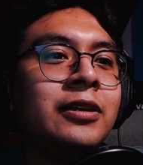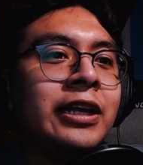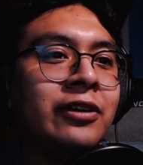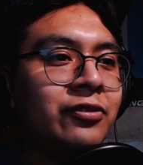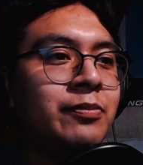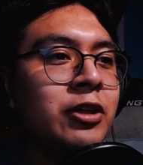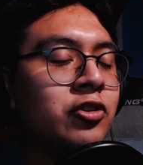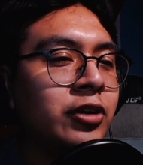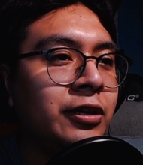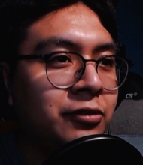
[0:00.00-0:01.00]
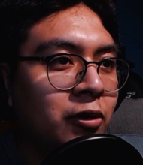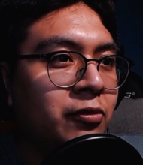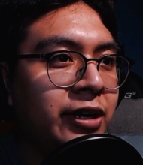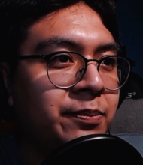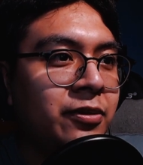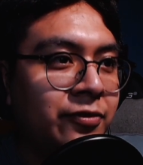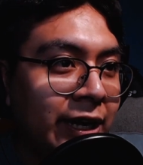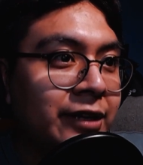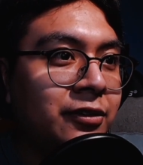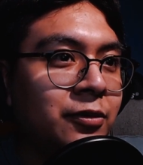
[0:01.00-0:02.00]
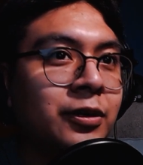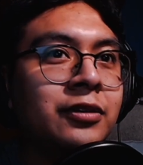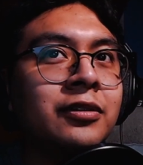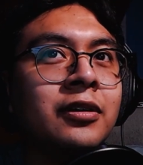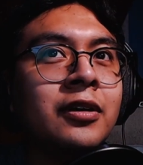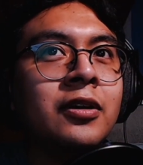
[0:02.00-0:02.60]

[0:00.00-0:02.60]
The information is already provided to us